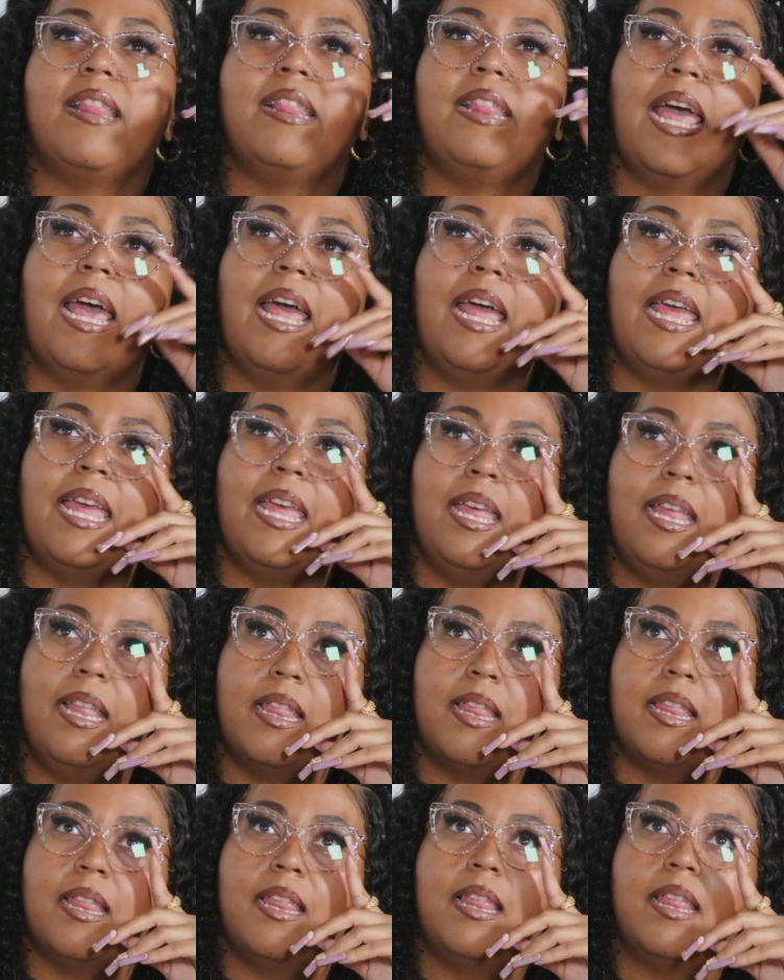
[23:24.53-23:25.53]
that
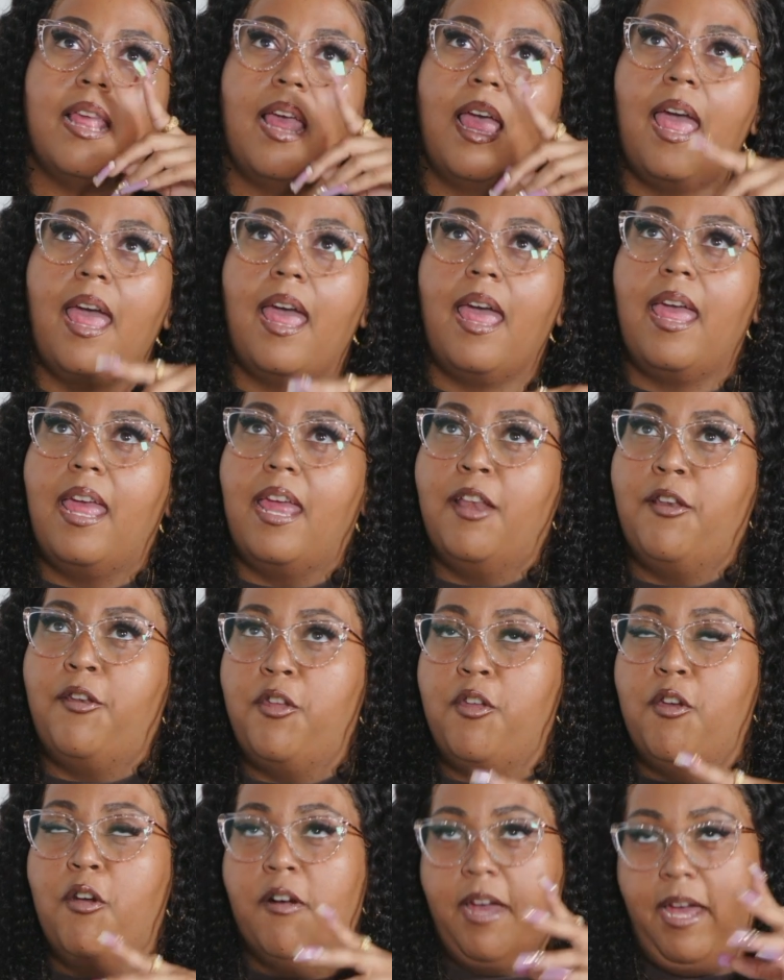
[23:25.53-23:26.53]
it's?
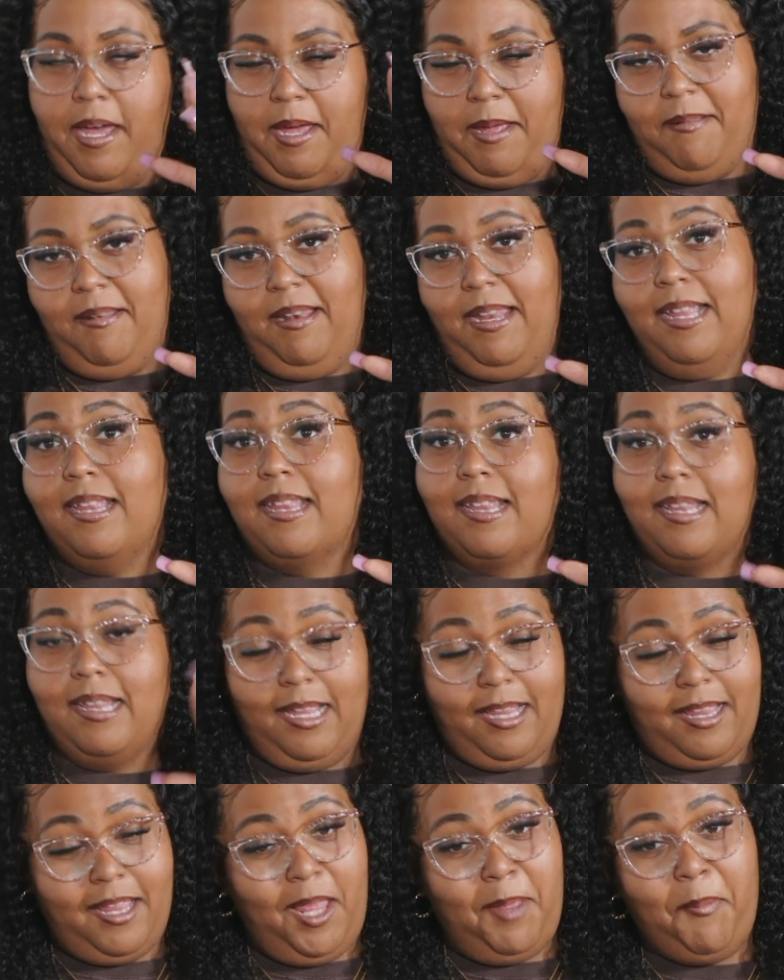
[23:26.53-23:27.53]
Okay, let's
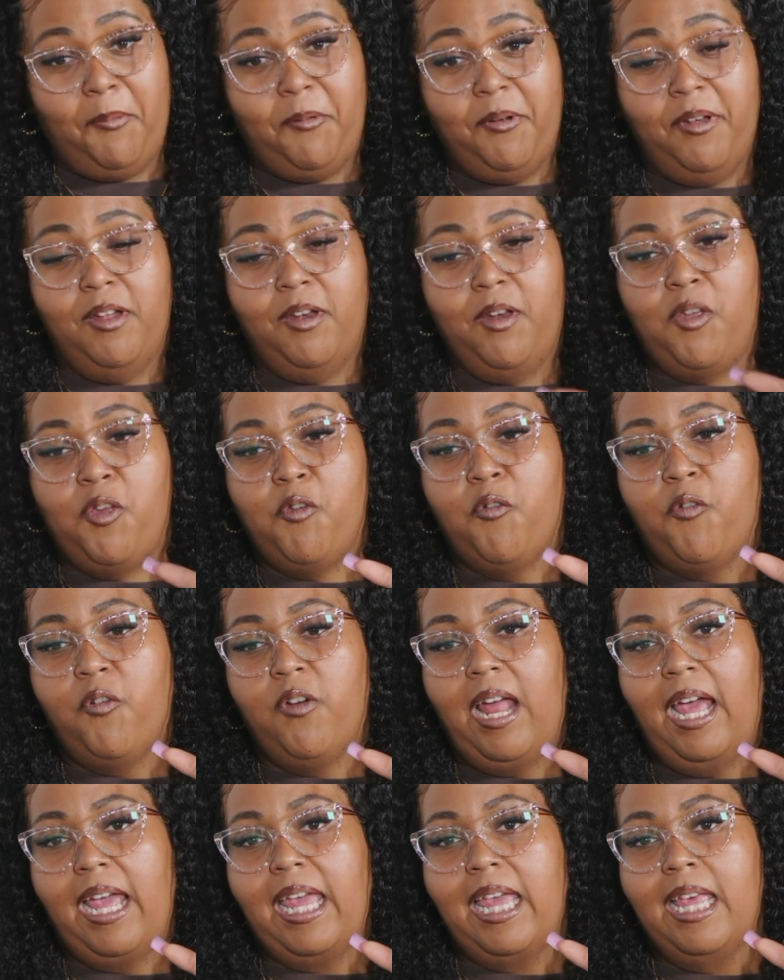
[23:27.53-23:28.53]
keep it real. Do you feel
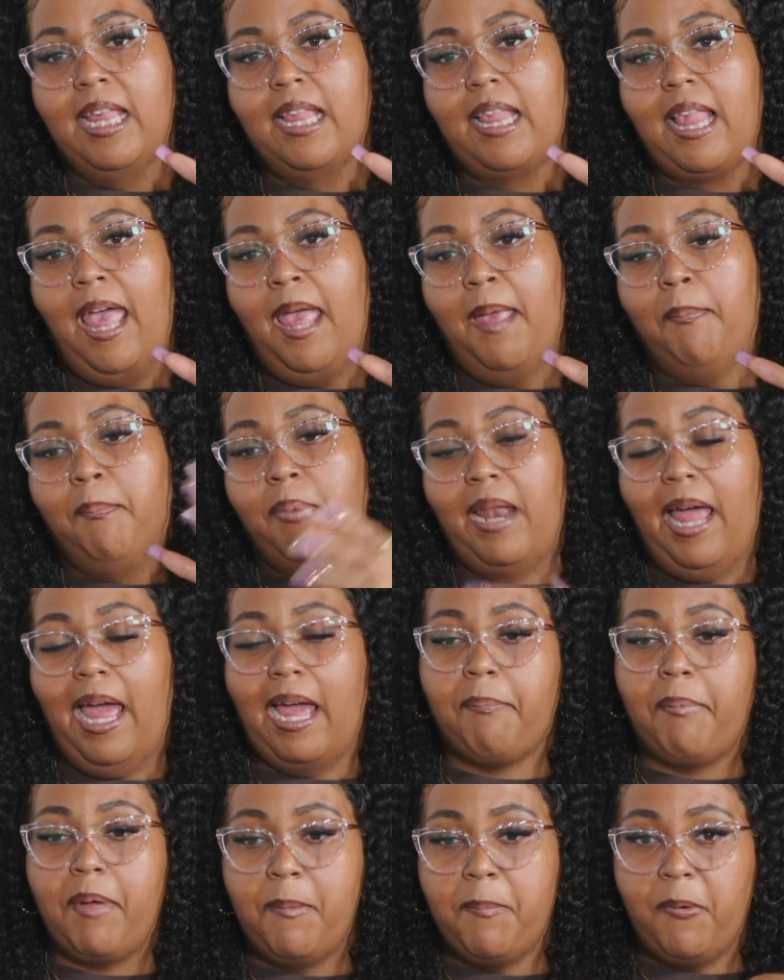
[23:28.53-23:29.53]
like it's a
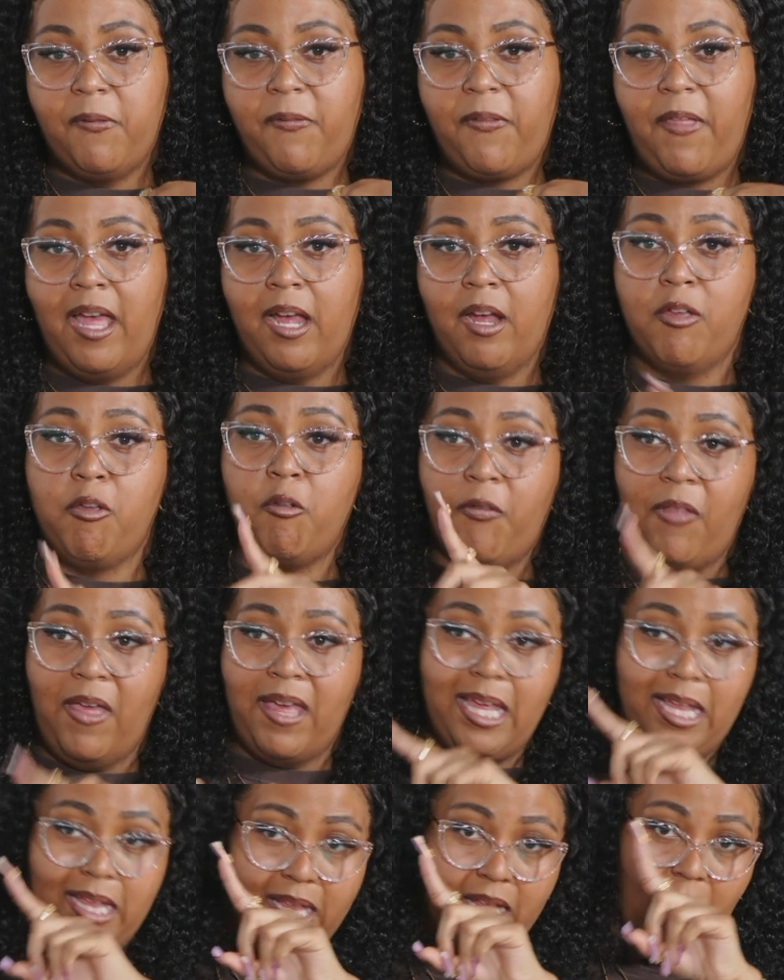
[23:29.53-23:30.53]
black people thing, or you
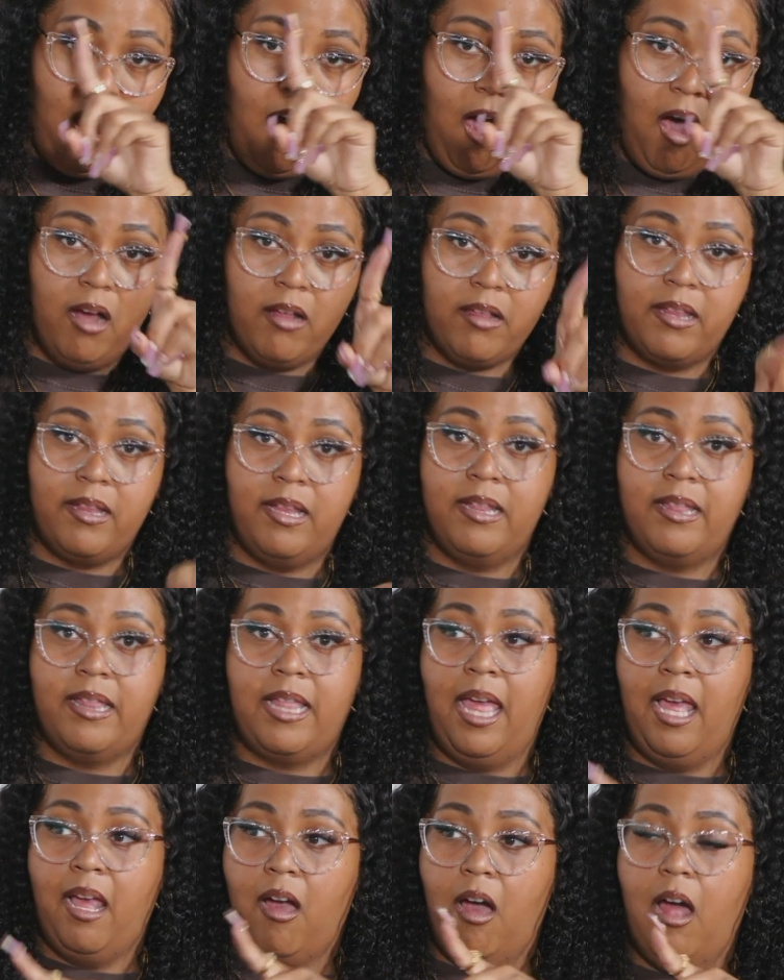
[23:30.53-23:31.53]
think it's an Austin
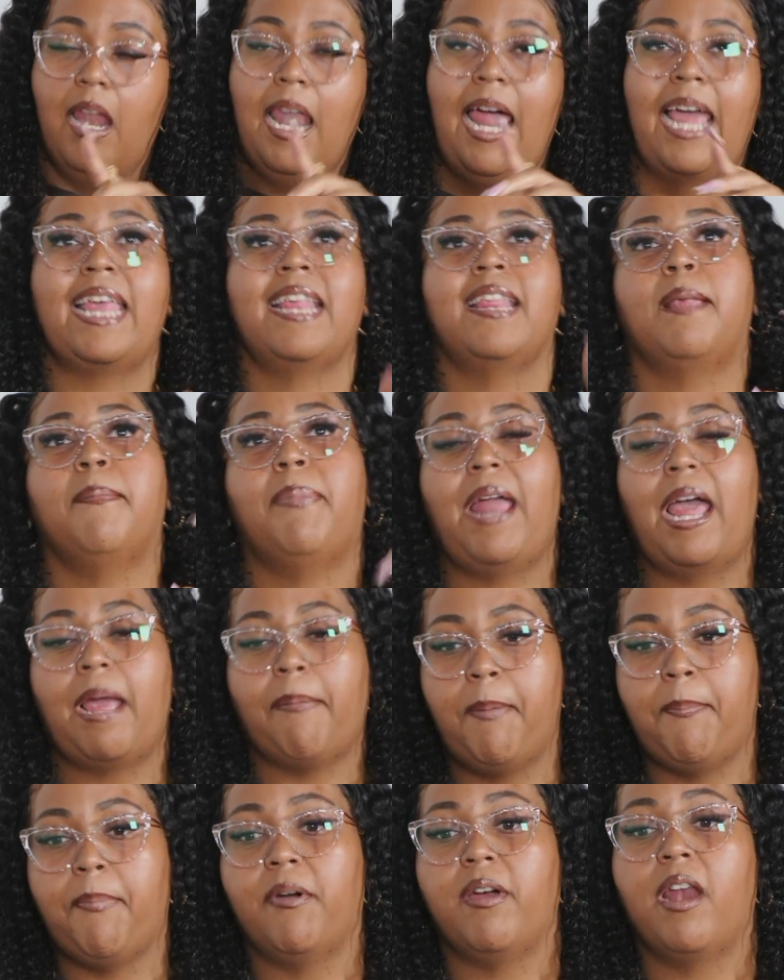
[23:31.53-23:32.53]
thing? Like, is it black
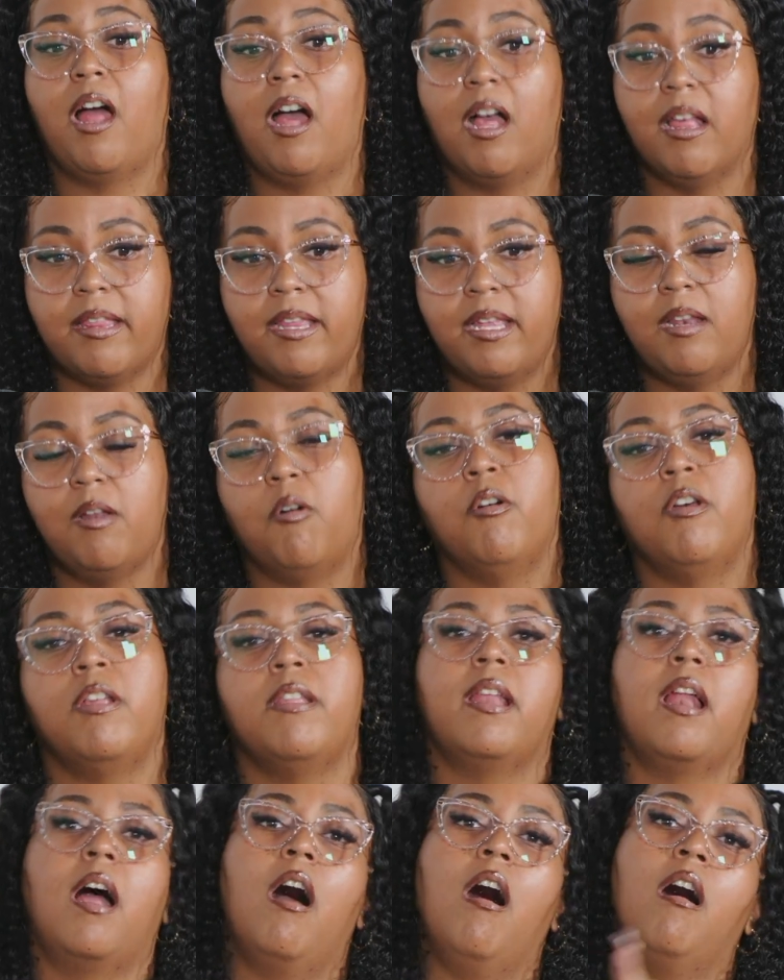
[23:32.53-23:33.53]
people in Austin, or
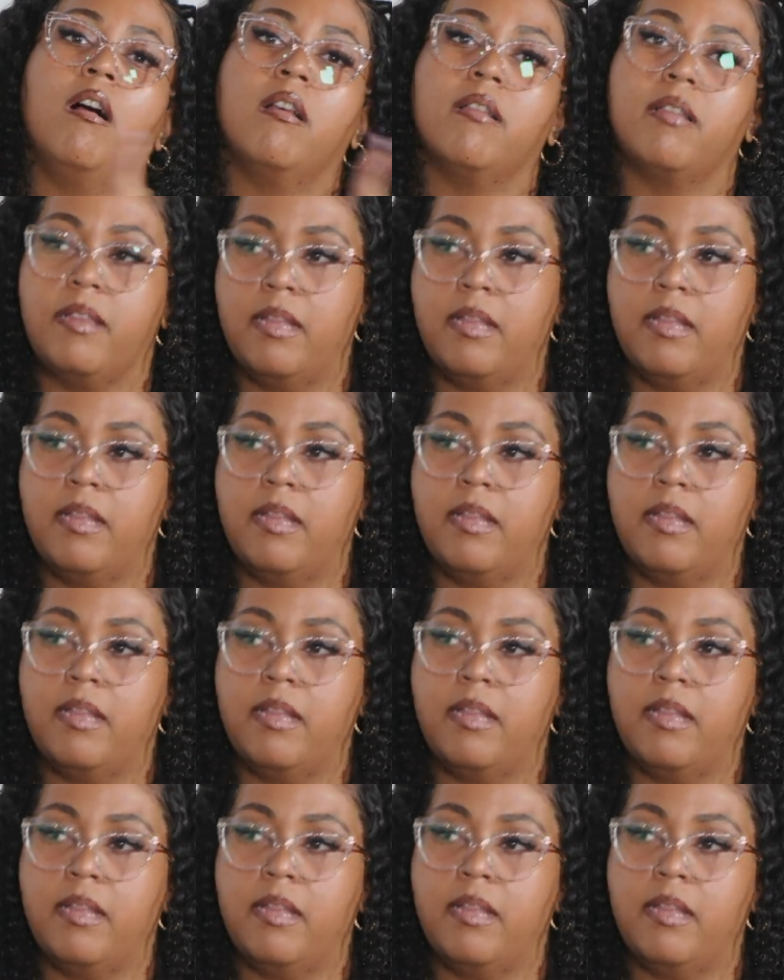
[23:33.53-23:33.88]
is it an Austin